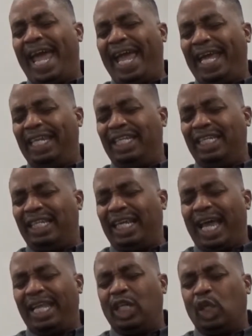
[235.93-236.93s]
And,
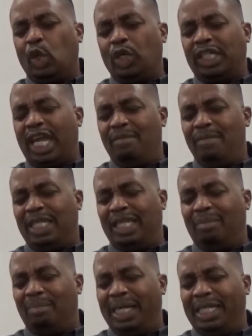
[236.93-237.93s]
and the Lord gave me the
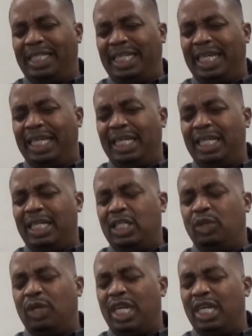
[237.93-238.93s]
ability
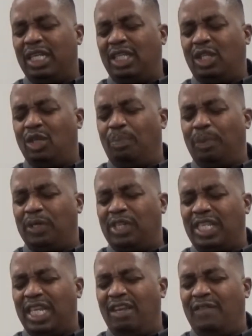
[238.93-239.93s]
to, to perceive